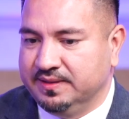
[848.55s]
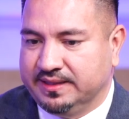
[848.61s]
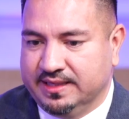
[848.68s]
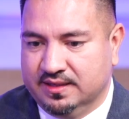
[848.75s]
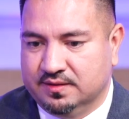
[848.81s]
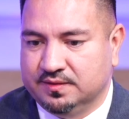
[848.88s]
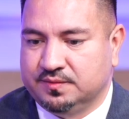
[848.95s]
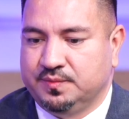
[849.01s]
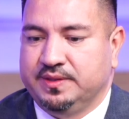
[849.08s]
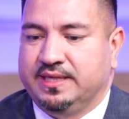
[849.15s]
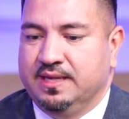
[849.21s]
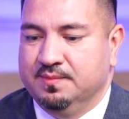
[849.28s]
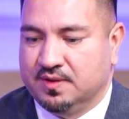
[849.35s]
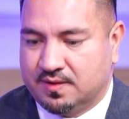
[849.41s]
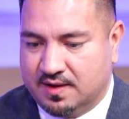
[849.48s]
health, we
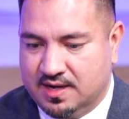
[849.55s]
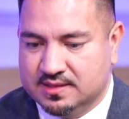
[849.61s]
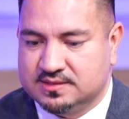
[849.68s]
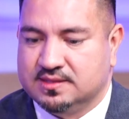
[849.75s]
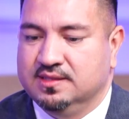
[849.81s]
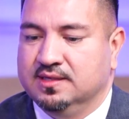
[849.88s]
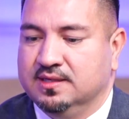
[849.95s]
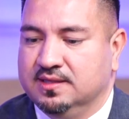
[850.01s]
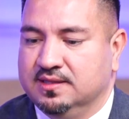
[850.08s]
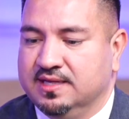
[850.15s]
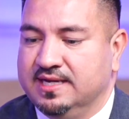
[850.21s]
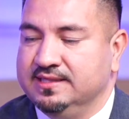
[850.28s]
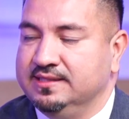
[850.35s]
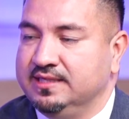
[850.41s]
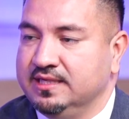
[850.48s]
came across the
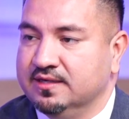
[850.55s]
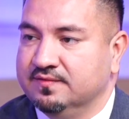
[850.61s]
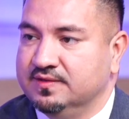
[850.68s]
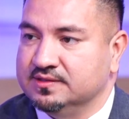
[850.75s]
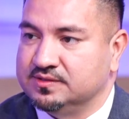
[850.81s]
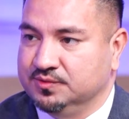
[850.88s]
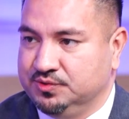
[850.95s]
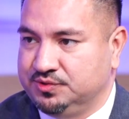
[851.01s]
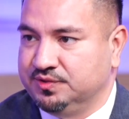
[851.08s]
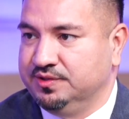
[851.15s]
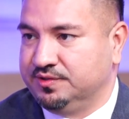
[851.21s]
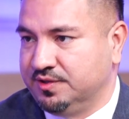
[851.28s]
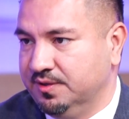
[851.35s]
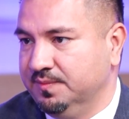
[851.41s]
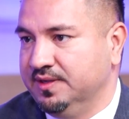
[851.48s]
idea of the social
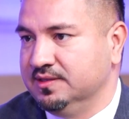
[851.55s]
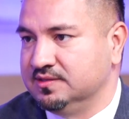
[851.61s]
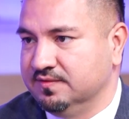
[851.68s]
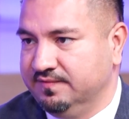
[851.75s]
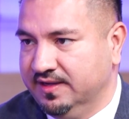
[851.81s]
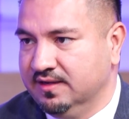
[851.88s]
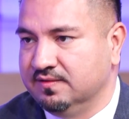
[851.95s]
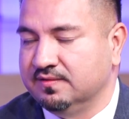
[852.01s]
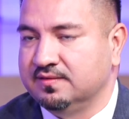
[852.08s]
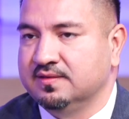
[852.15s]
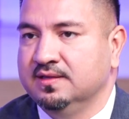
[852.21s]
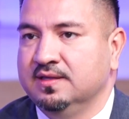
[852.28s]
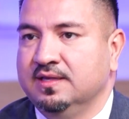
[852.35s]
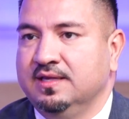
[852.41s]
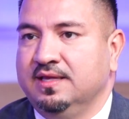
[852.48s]
determinants of health.
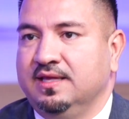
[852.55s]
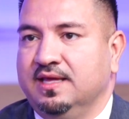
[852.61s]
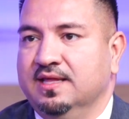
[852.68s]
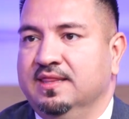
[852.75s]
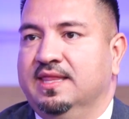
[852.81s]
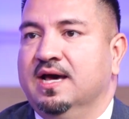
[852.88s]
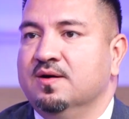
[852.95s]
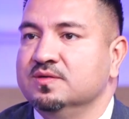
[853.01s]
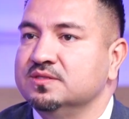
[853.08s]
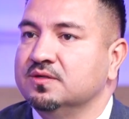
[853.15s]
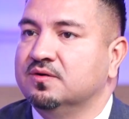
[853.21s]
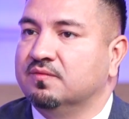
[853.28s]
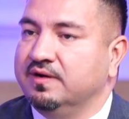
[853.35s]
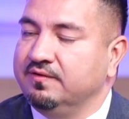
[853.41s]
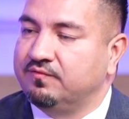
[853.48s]
And that was a
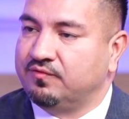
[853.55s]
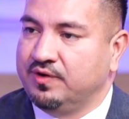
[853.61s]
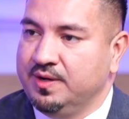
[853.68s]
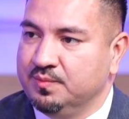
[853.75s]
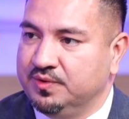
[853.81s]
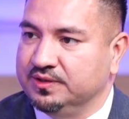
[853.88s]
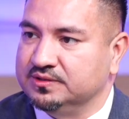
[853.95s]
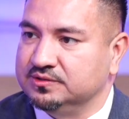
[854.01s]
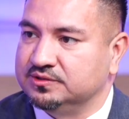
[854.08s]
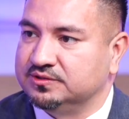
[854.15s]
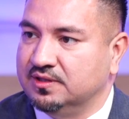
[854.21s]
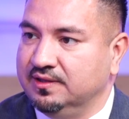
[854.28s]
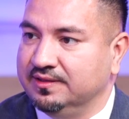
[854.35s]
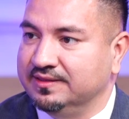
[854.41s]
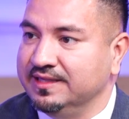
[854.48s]
great framework to
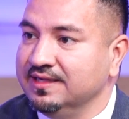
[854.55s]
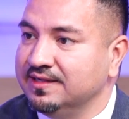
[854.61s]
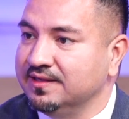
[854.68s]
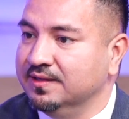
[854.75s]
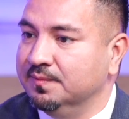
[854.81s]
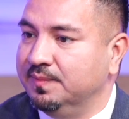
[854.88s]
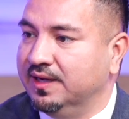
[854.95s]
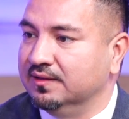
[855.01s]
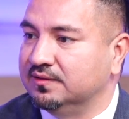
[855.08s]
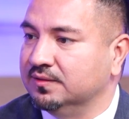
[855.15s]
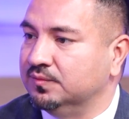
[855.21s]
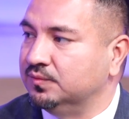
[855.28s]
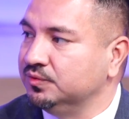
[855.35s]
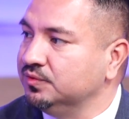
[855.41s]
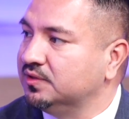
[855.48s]
start thinking about the
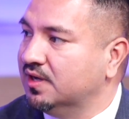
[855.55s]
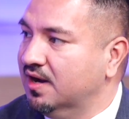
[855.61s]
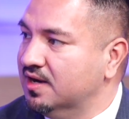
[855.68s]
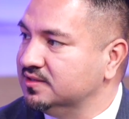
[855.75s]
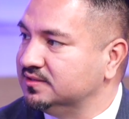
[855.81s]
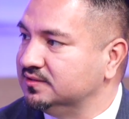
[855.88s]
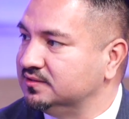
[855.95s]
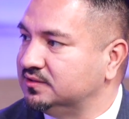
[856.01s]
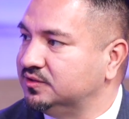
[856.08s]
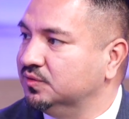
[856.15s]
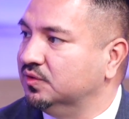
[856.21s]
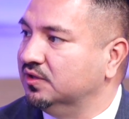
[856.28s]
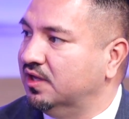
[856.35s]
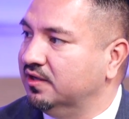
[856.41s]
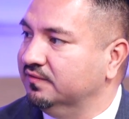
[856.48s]
root causes to
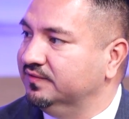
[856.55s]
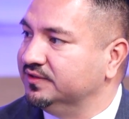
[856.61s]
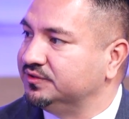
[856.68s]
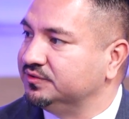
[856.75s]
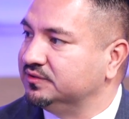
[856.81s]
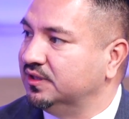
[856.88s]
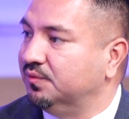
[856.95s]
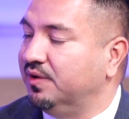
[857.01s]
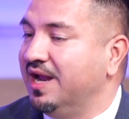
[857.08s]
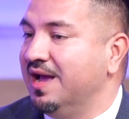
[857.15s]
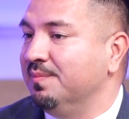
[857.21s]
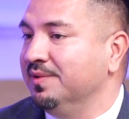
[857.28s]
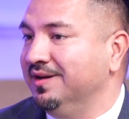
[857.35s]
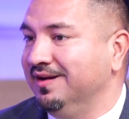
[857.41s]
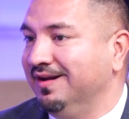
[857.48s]
a lot of issues that were
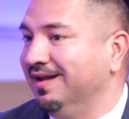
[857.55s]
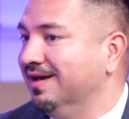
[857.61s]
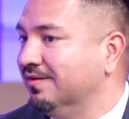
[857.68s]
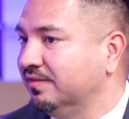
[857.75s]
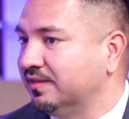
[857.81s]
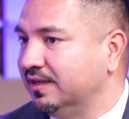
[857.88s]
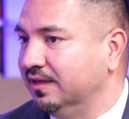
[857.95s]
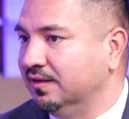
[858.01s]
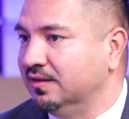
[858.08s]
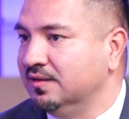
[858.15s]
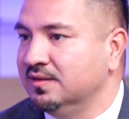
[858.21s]
happening in healthcare.